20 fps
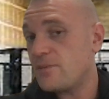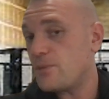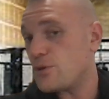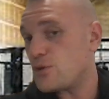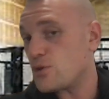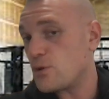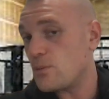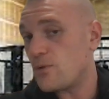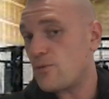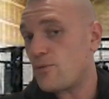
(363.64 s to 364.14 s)
had been
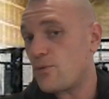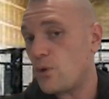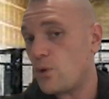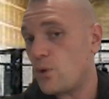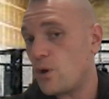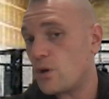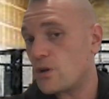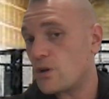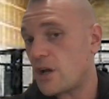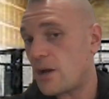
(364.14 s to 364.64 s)
sober for a
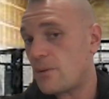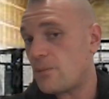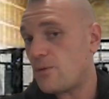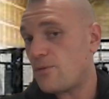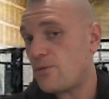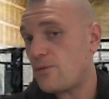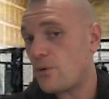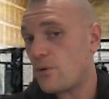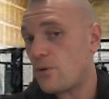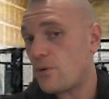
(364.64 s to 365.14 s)
long time
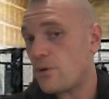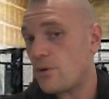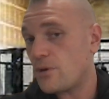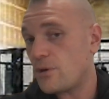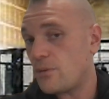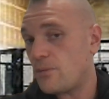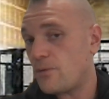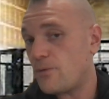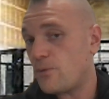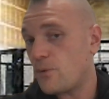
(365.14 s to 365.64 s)
before, you
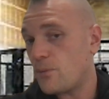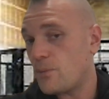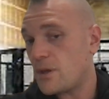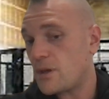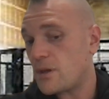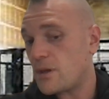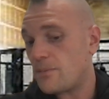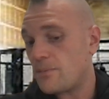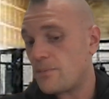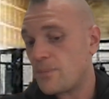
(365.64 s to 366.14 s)
know, before
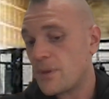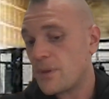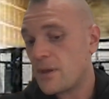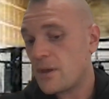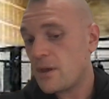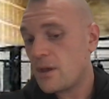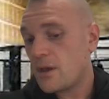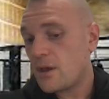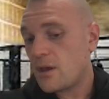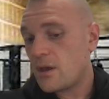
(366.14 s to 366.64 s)
me
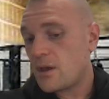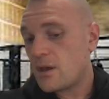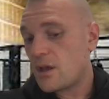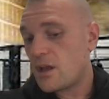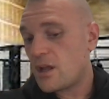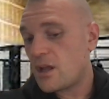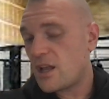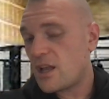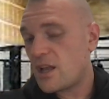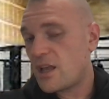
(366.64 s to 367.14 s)

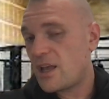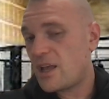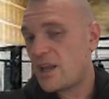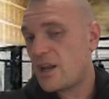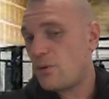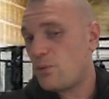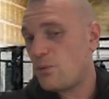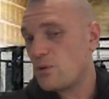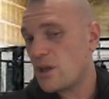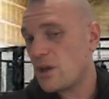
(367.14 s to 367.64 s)

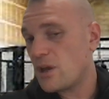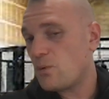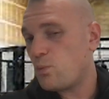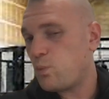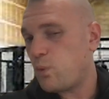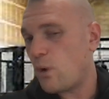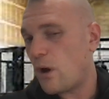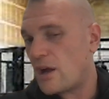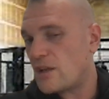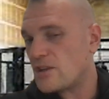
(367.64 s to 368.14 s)
and I would like
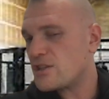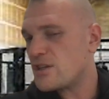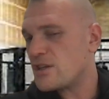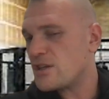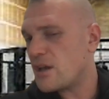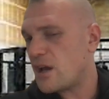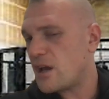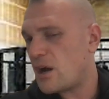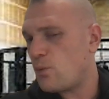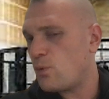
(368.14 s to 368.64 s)
want
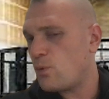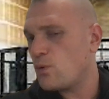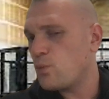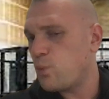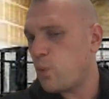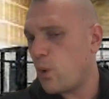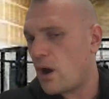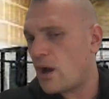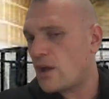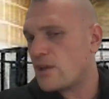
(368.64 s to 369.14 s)
to I
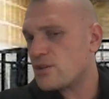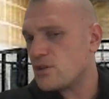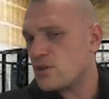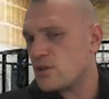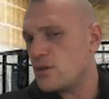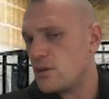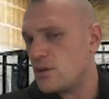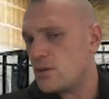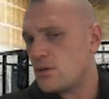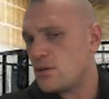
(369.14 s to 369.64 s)
would want
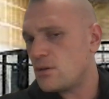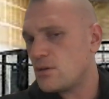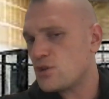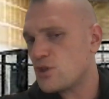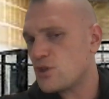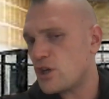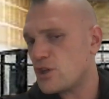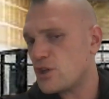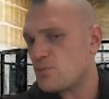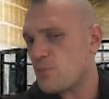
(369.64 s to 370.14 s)
to
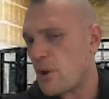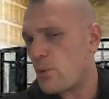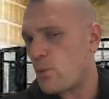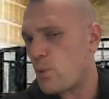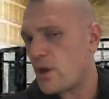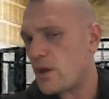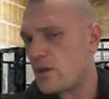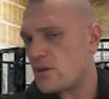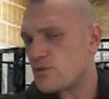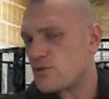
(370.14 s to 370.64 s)
change my
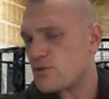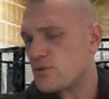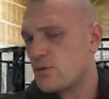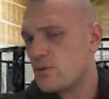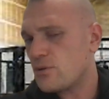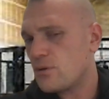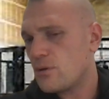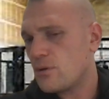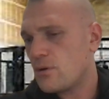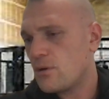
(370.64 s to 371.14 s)
ways.
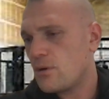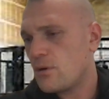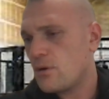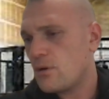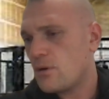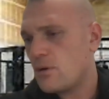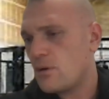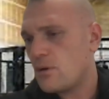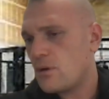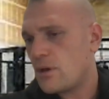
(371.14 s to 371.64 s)

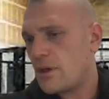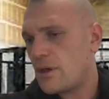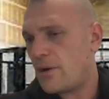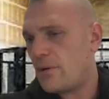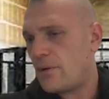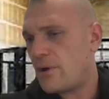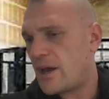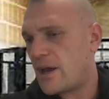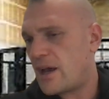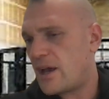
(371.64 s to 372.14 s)
And I
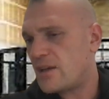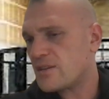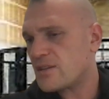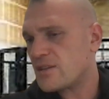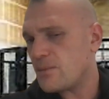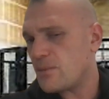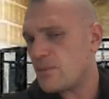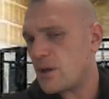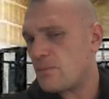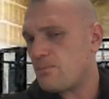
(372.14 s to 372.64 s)
would
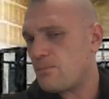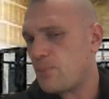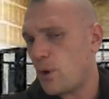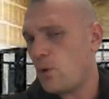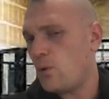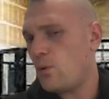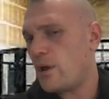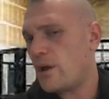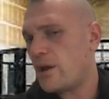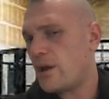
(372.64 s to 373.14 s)
ask him, like,
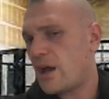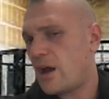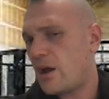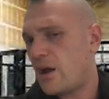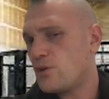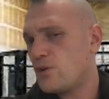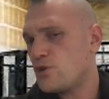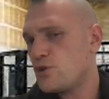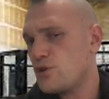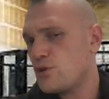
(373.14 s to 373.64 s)
bro, like, how
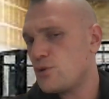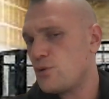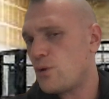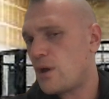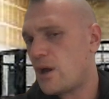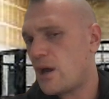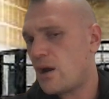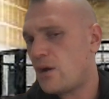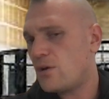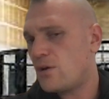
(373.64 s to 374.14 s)
did you do
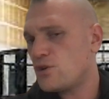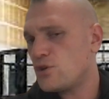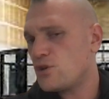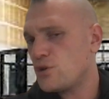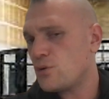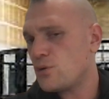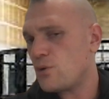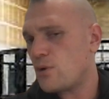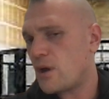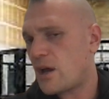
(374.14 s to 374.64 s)
it? How did you
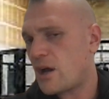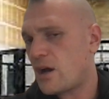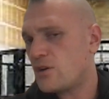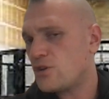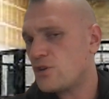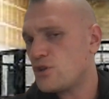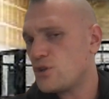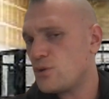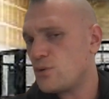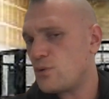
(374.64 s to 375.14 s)
do it? How
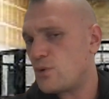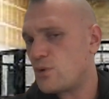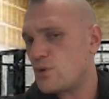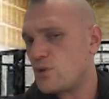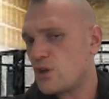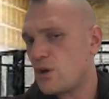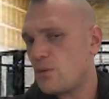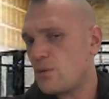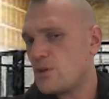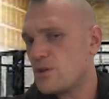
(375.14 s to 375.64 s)
did you do it?
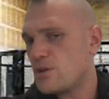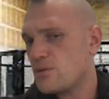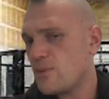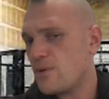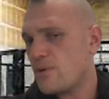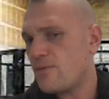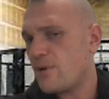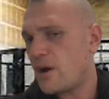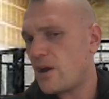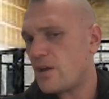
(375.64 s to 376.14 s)
Tell me some
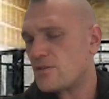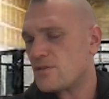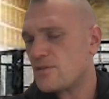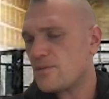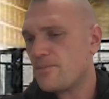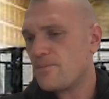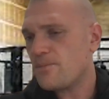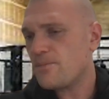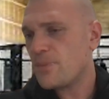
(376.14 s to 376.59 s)
advice.